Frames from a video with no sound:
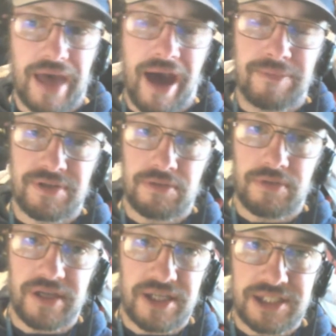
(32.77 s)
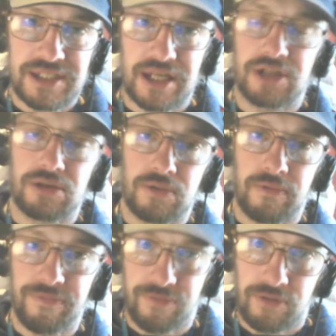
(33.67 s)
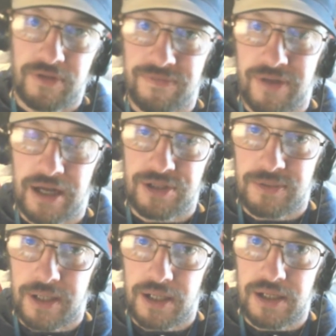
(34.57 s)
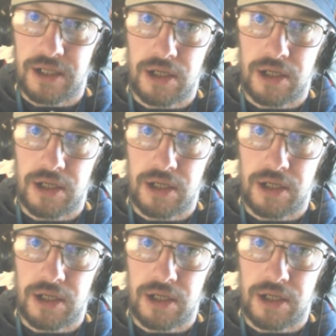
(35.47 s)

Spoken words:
absolutely essential for your flight training?